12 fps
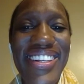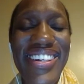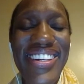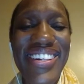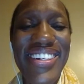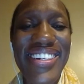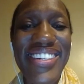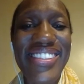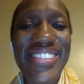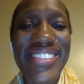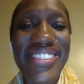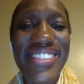
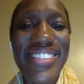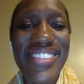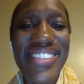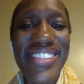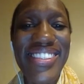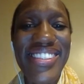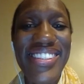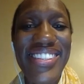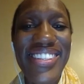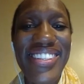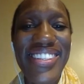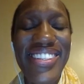
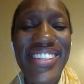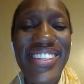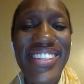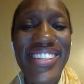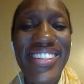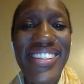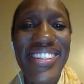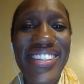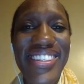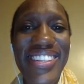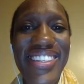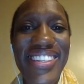
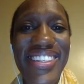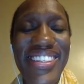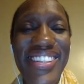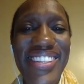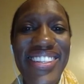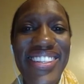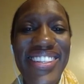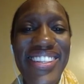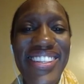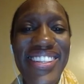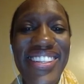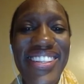
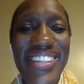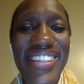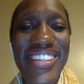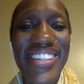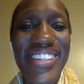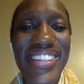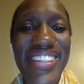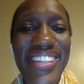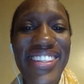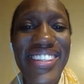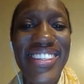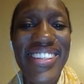
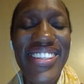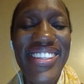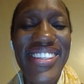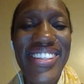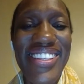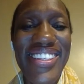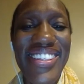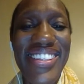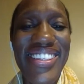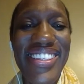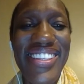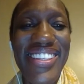
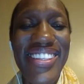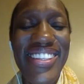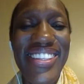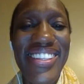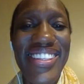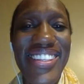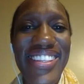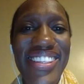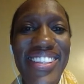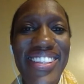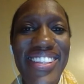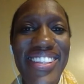
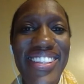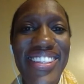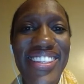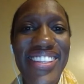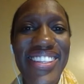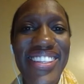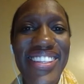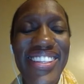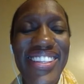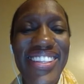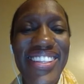This person isn't speaking.